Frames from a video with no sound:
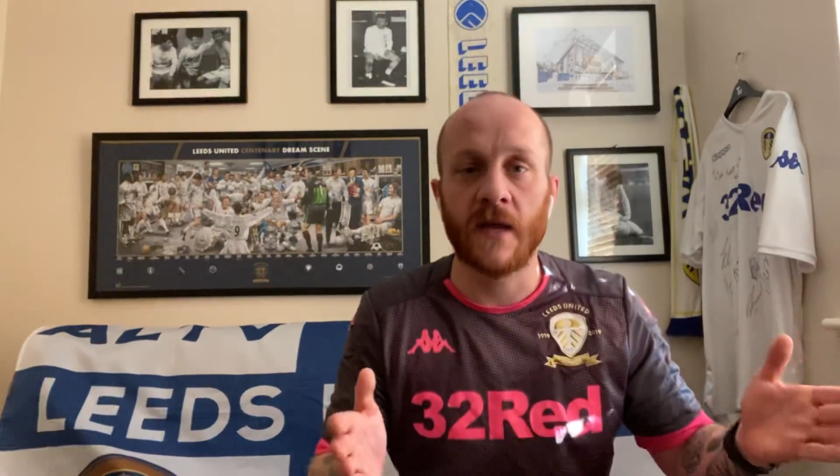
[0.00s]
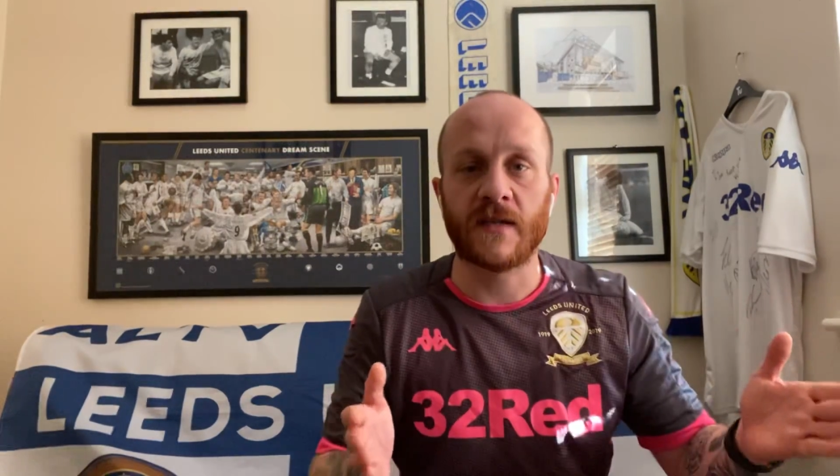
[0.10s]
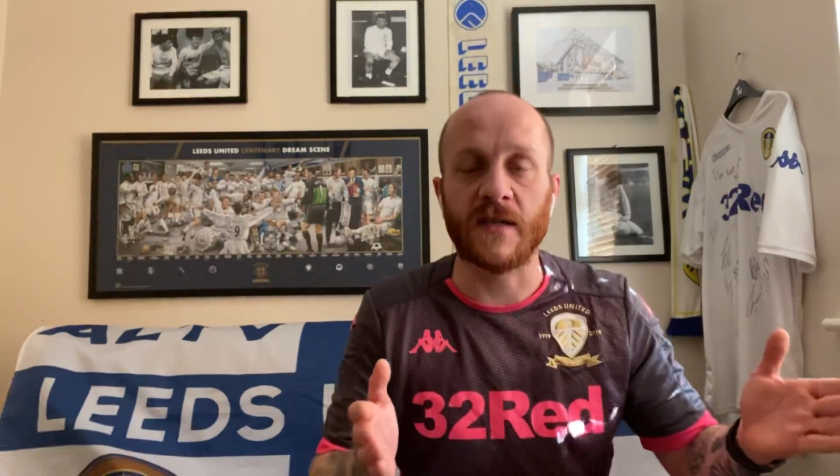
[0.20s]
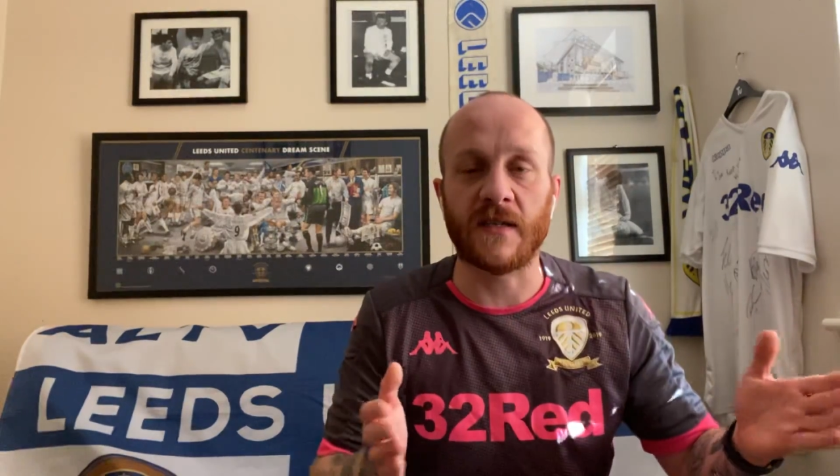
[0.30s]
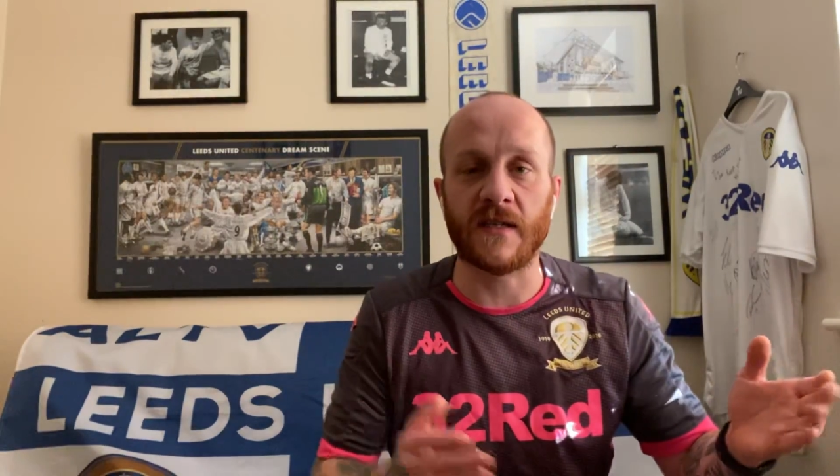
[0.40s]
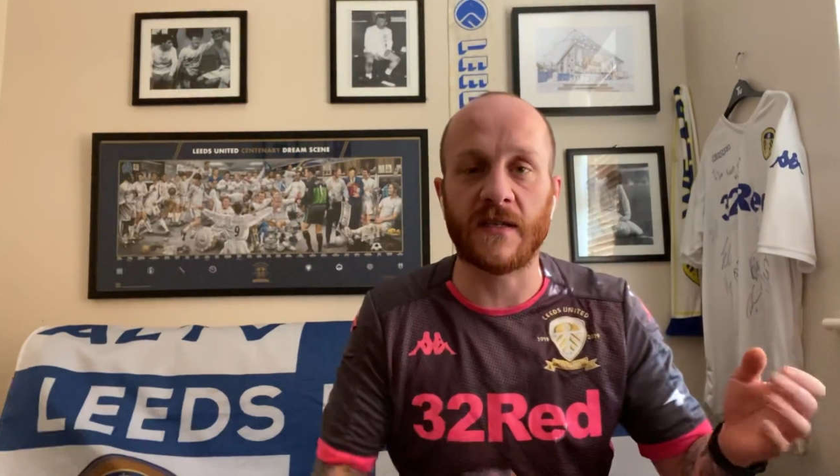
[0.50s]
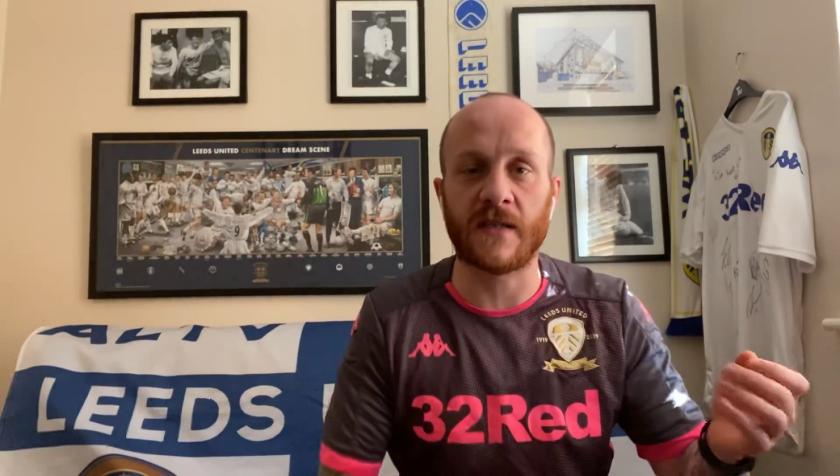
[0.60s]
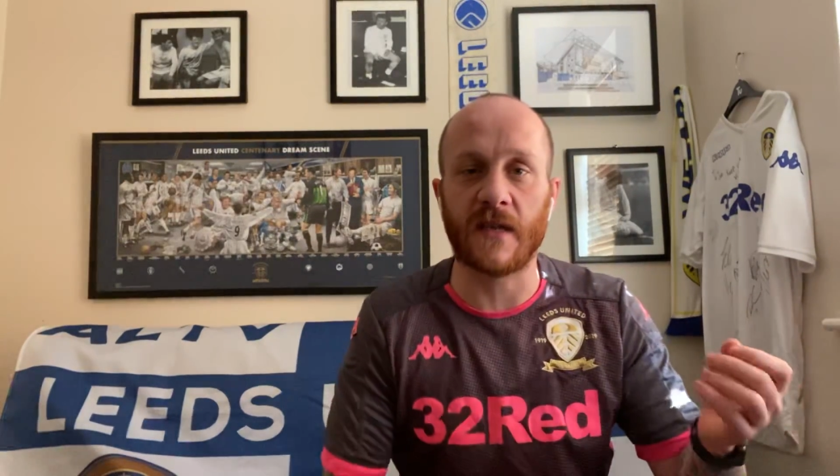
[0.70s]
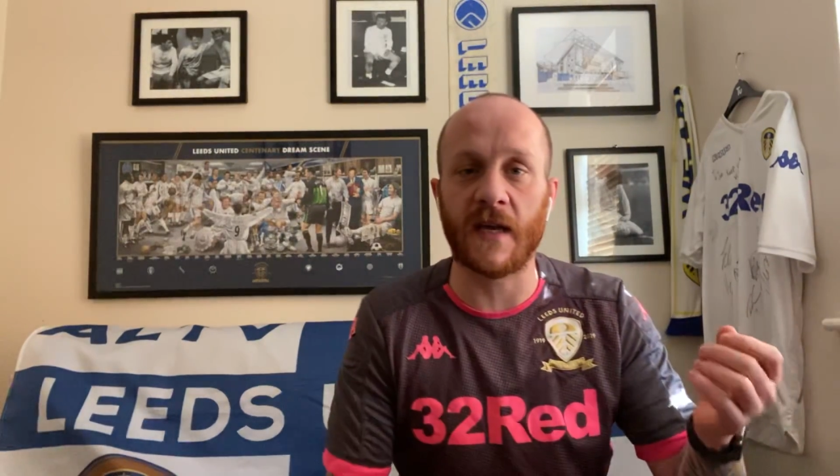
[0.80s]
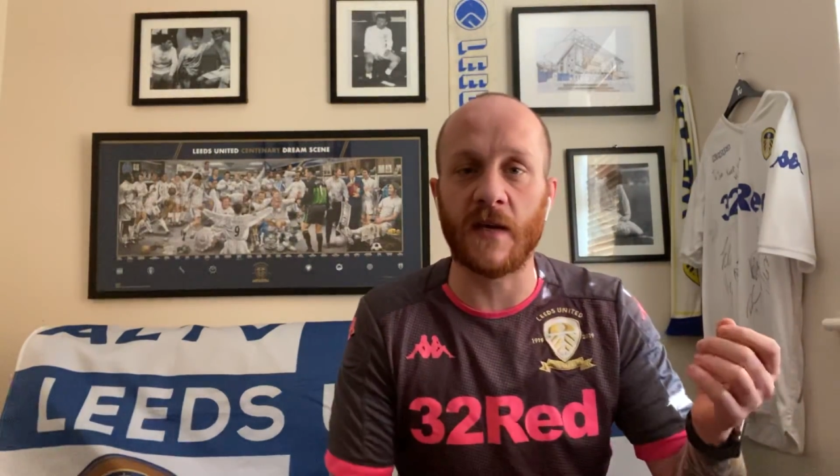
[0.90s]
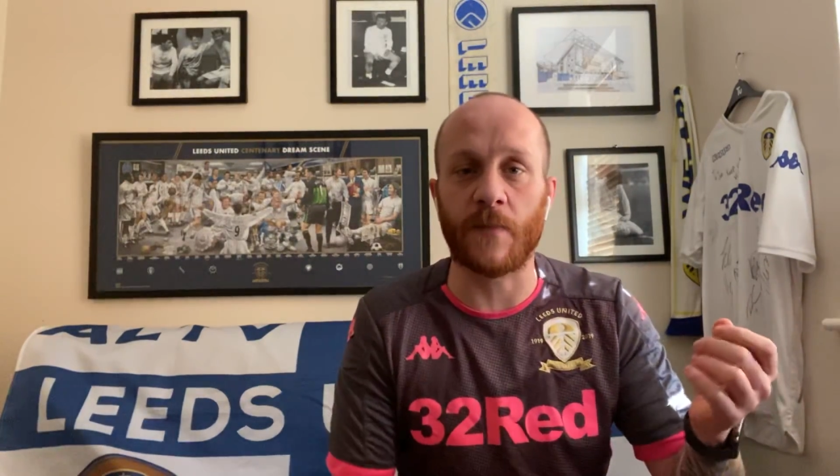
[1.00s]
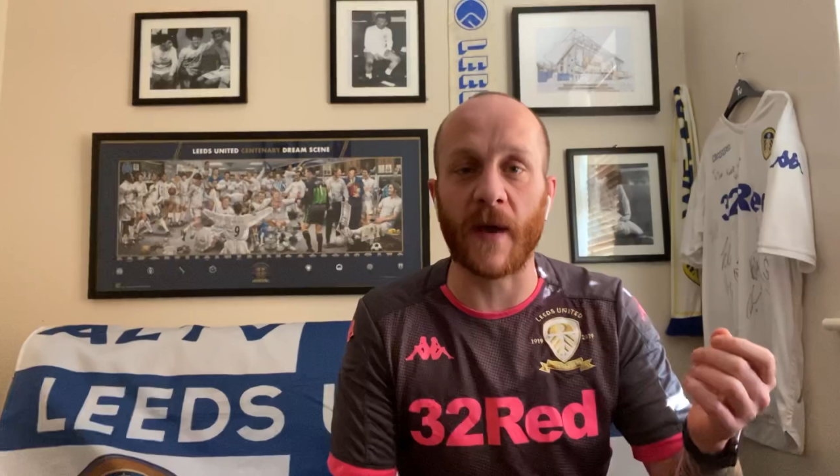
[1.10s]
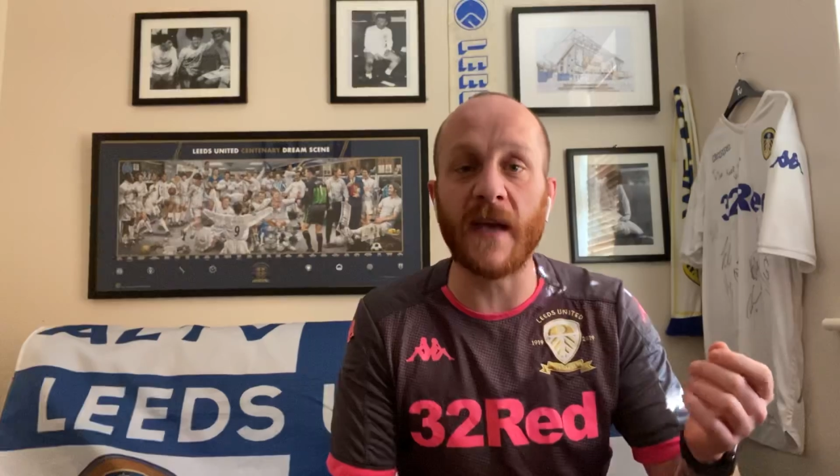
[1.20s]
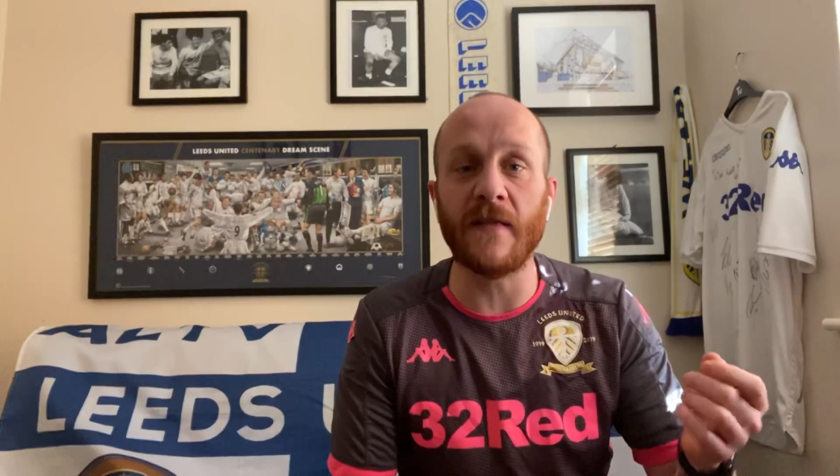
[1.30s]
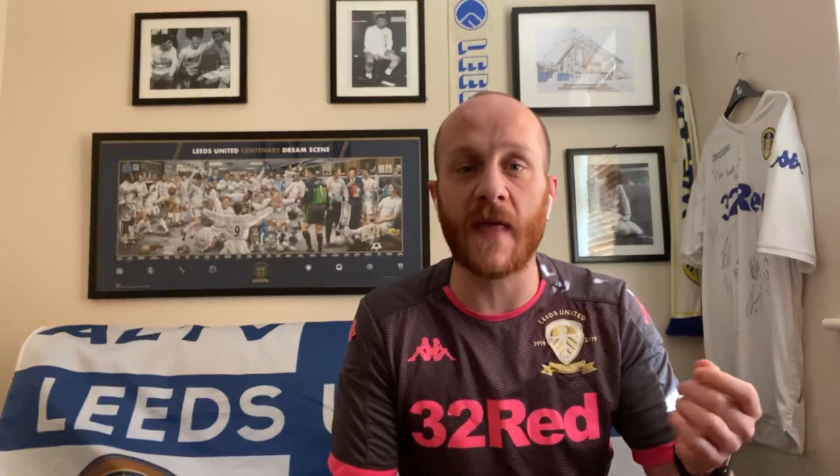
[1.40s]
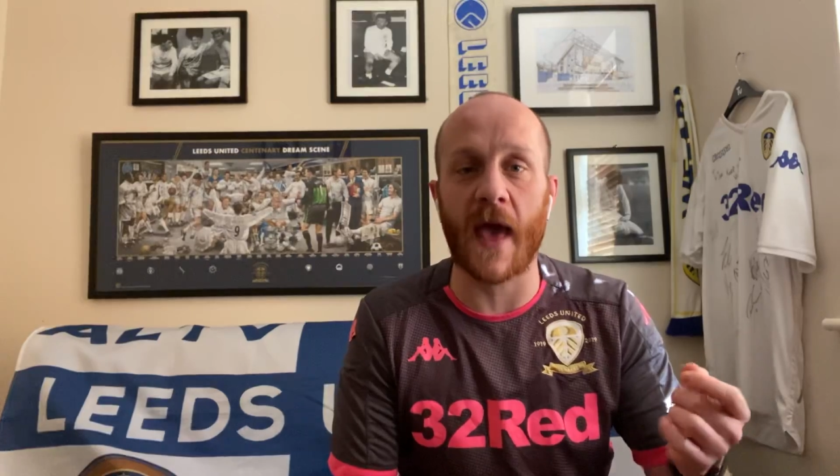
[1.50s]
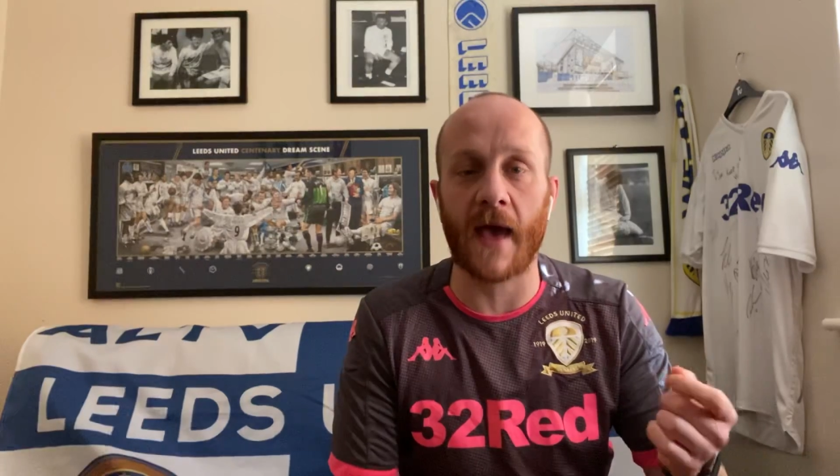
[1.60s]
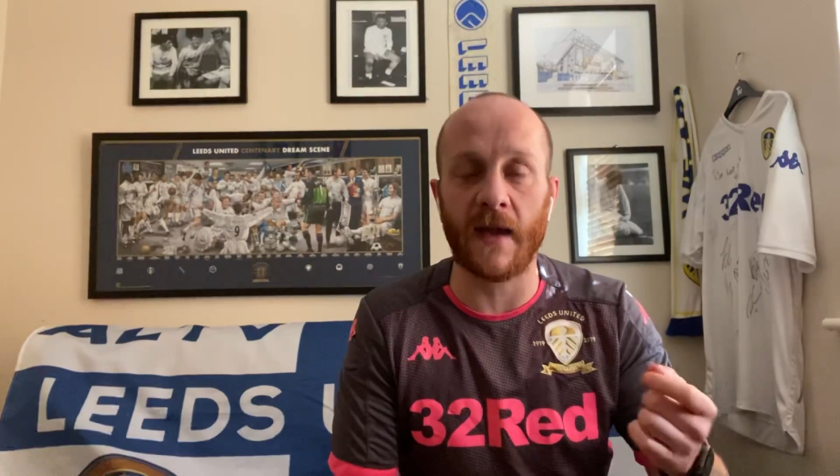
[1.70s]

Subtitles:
since he'd been there.